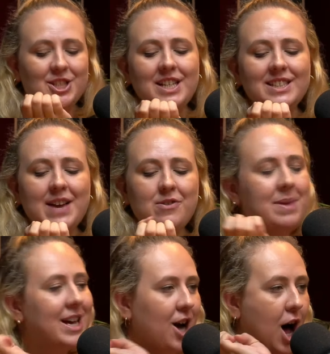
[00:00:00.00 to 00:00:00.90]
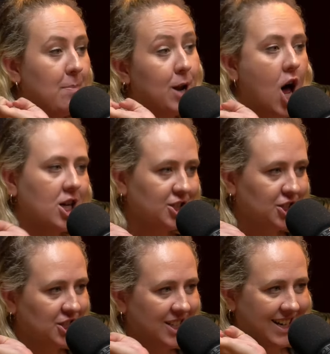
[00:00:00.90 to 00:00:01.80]
She's given me a carte
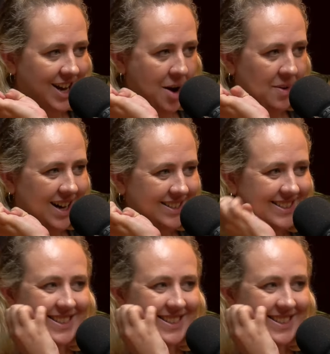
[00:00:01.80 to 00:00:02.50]
blanche, in her words.